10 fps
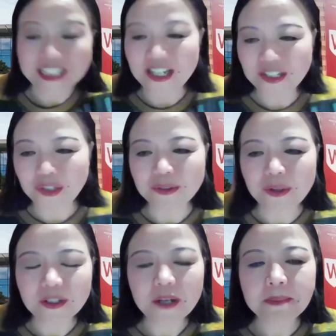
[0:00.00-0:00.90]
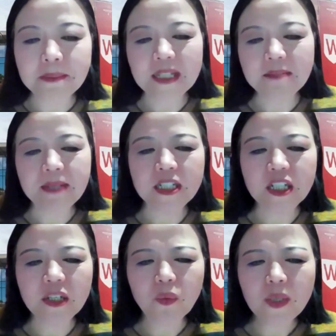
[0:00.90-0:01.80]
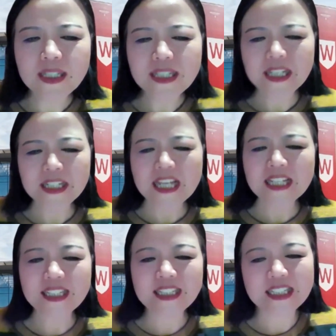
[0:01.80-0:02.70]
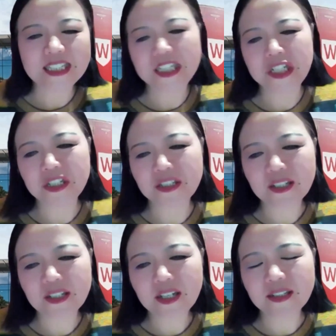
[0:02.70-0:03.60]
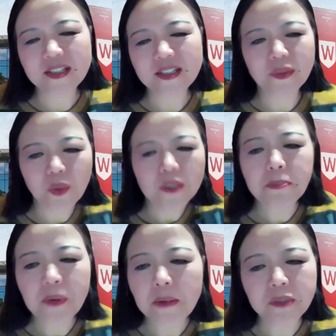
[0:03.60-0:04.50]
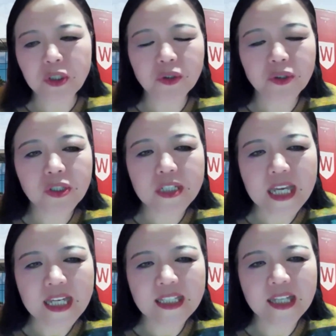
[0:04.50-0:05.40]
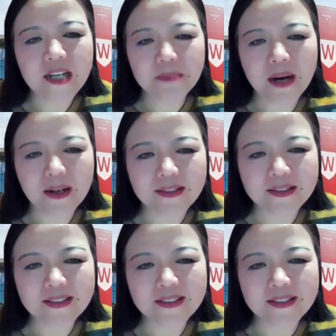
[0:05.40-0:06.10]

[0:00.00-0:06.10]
your own company in Beijing. Was it an easy decision? And what prompted you to take that path?